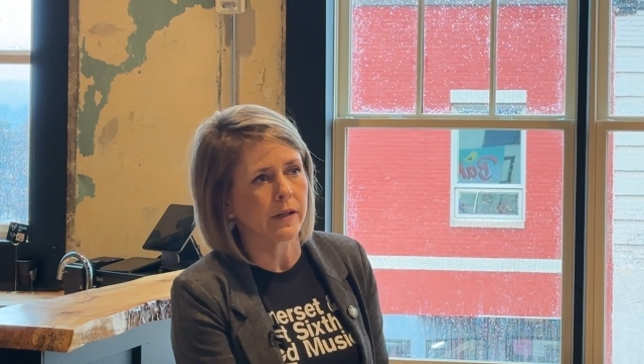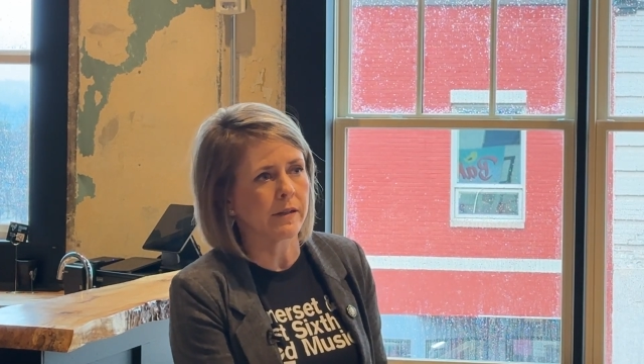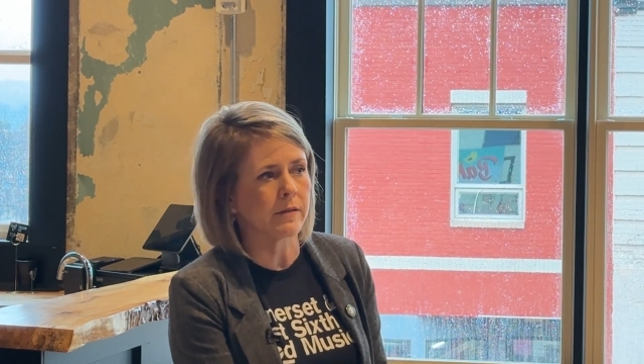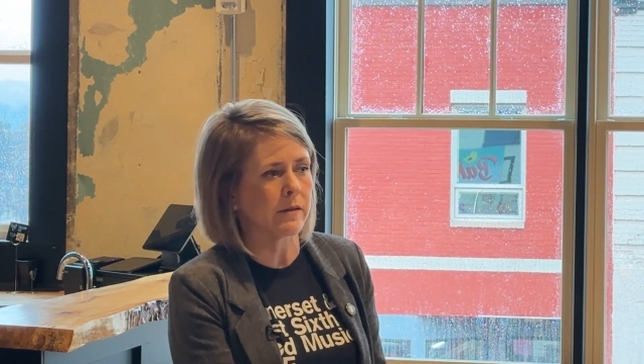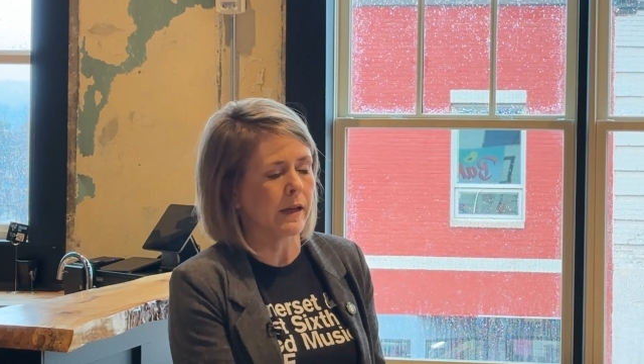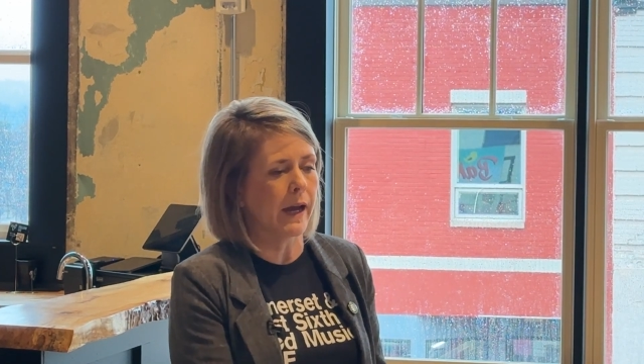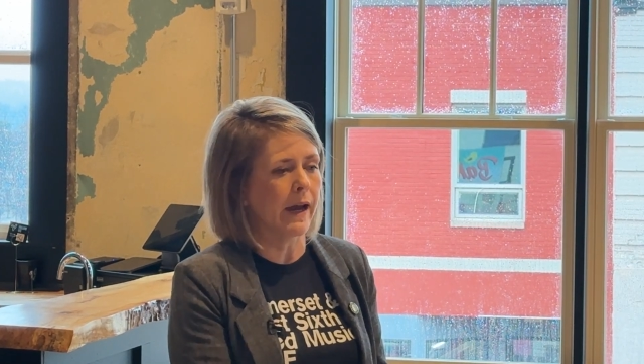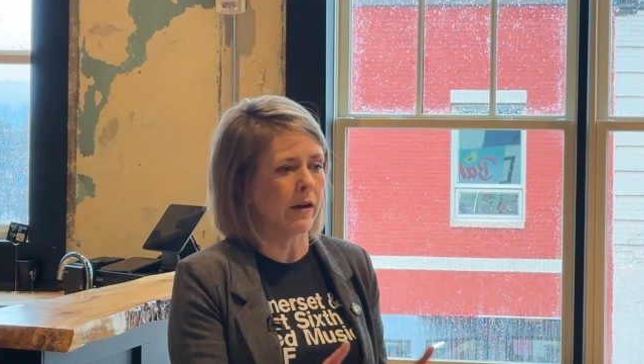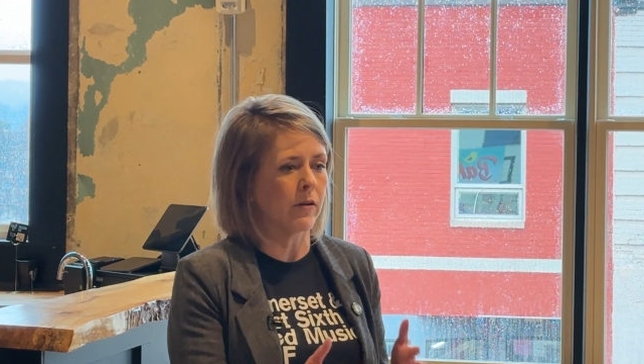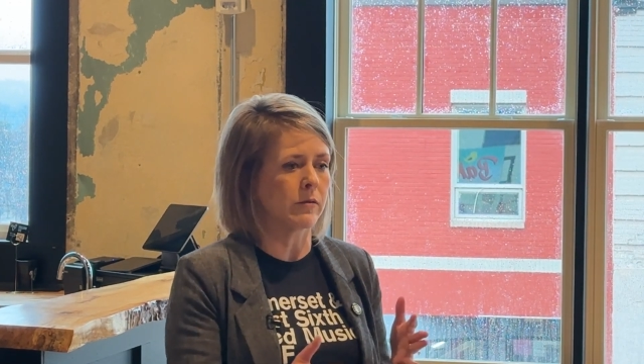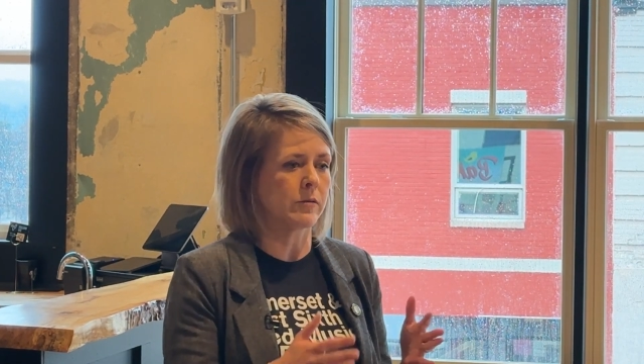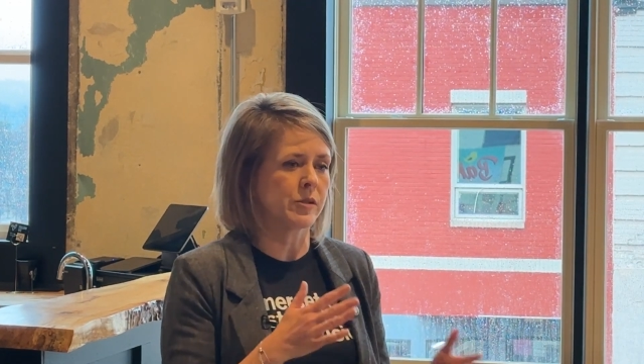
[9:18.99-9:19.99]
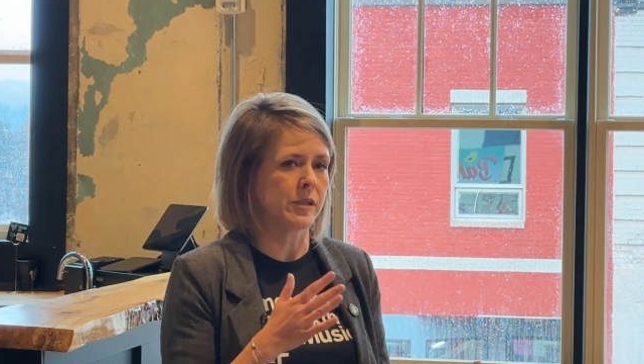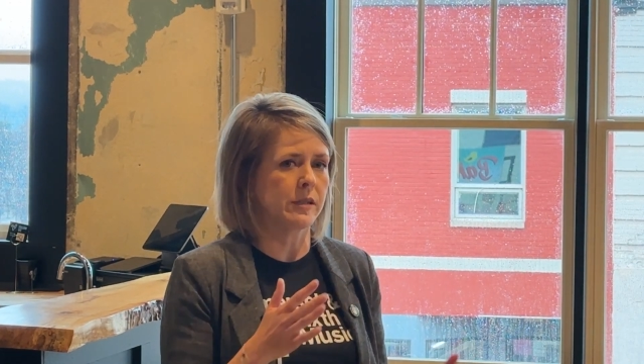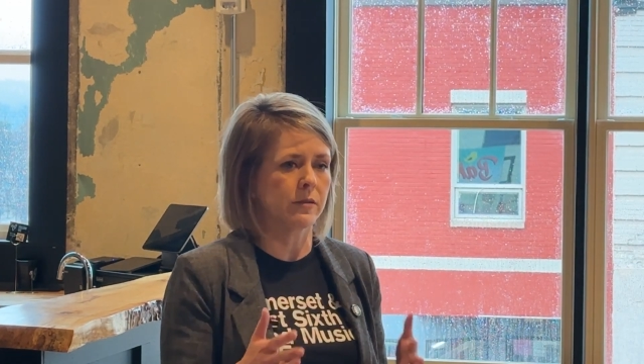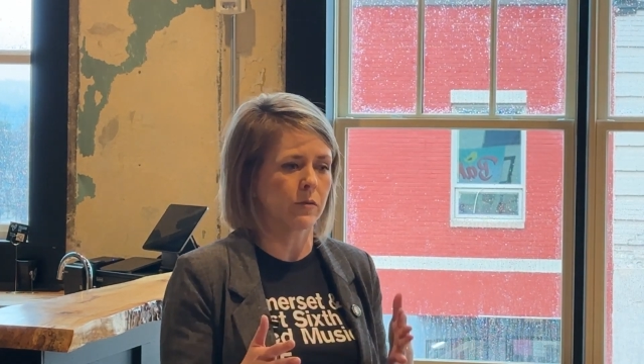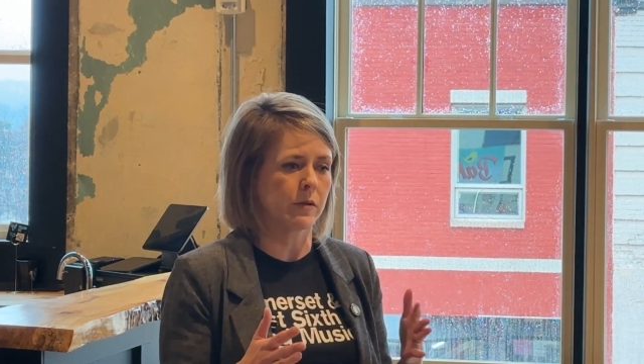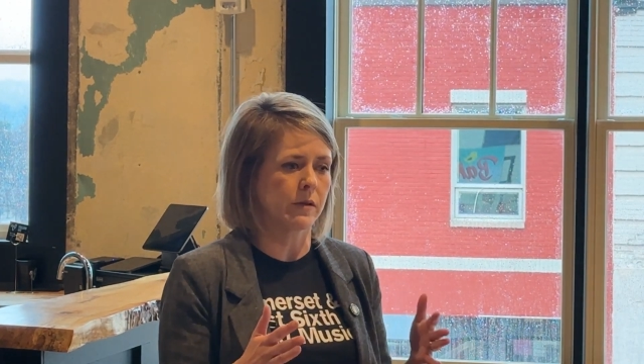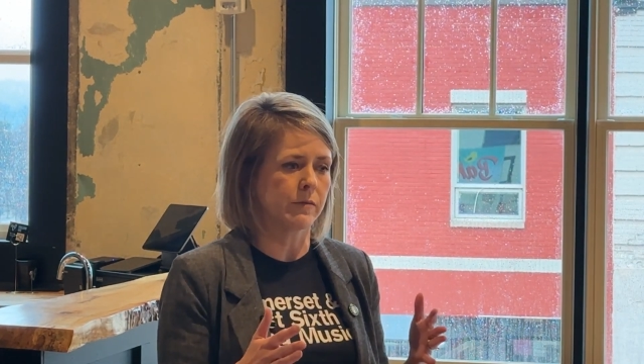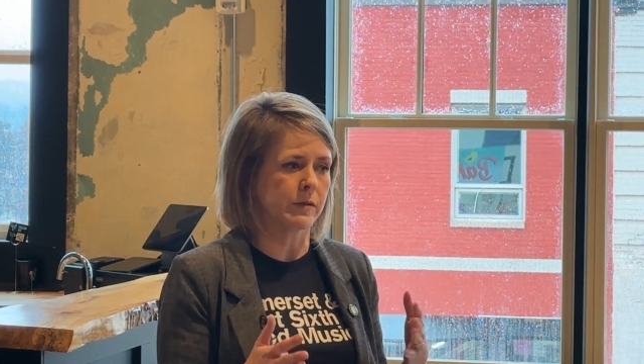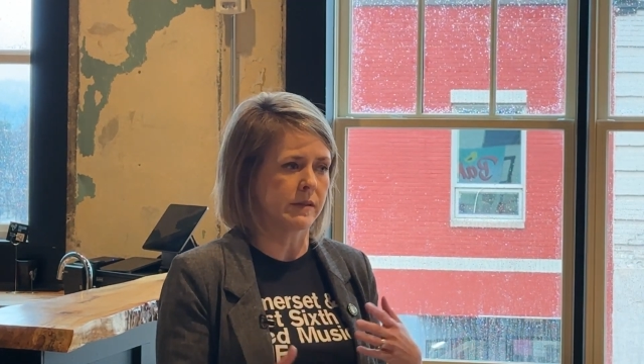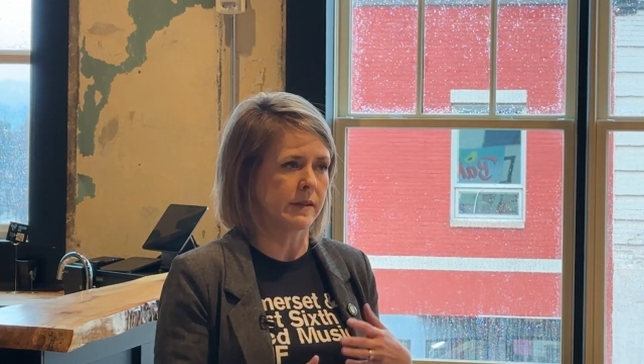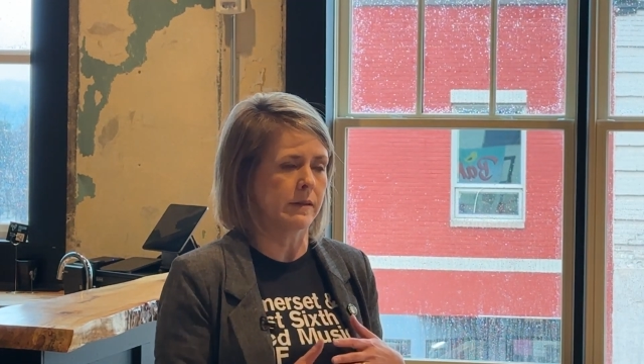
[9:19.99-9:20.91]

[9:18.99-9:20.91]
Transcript: and how she sort of